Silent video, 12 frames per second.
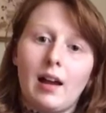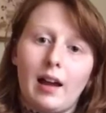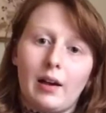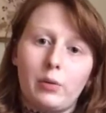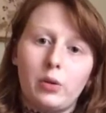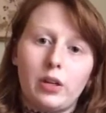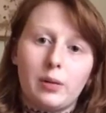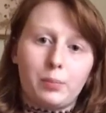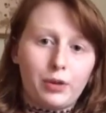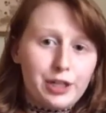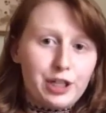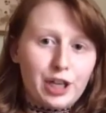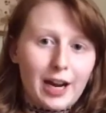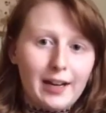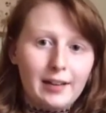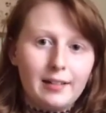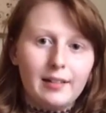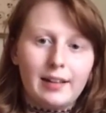I would
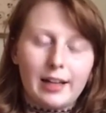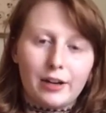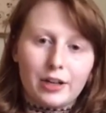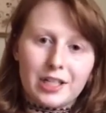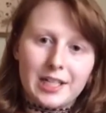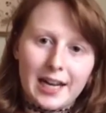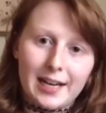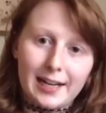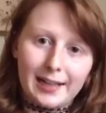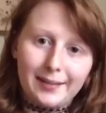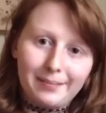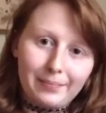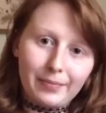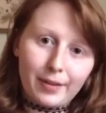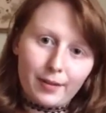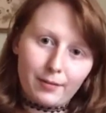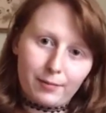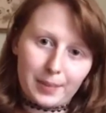appreciate the understanding
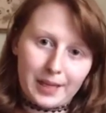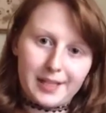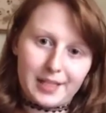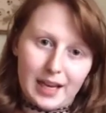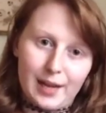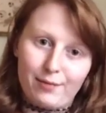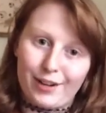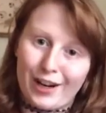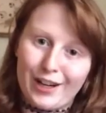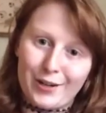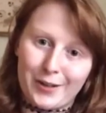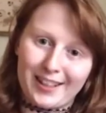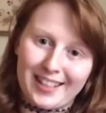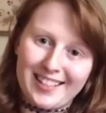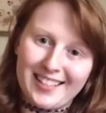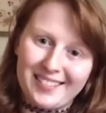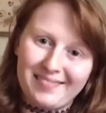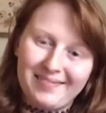because I am very new at this.